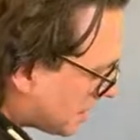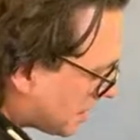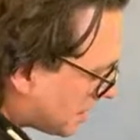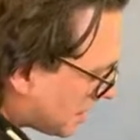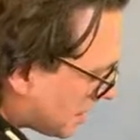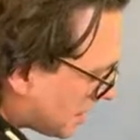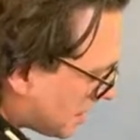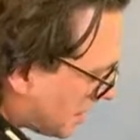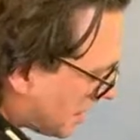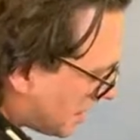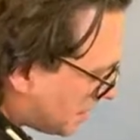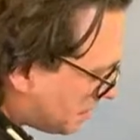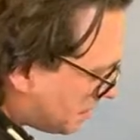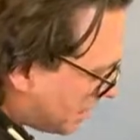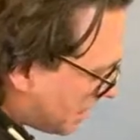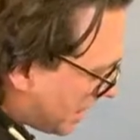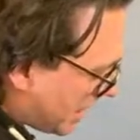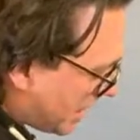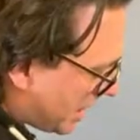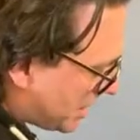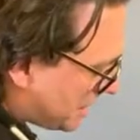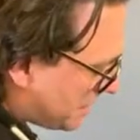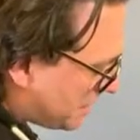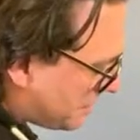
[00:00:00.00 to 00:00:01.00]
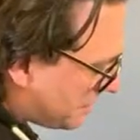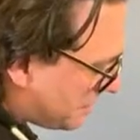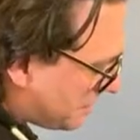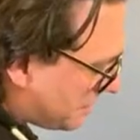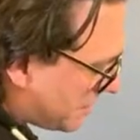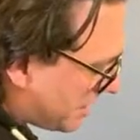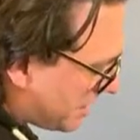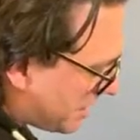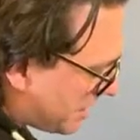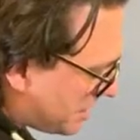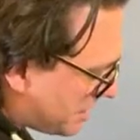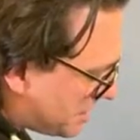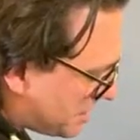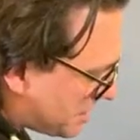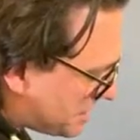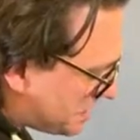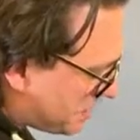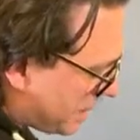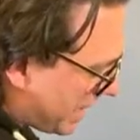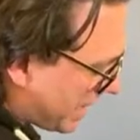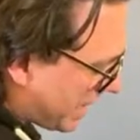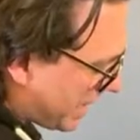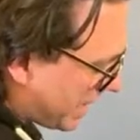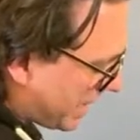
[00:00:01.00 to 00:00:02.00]
cut behind your fingers,
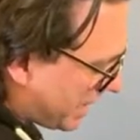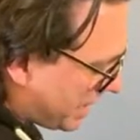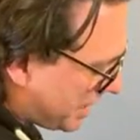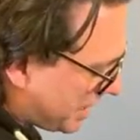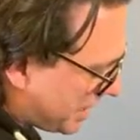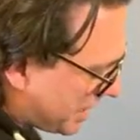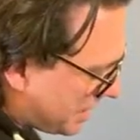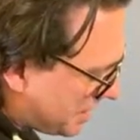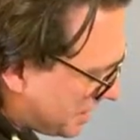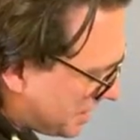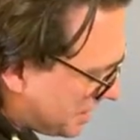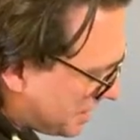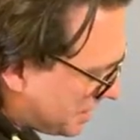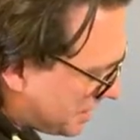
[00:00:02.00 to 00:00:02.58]
backhanded.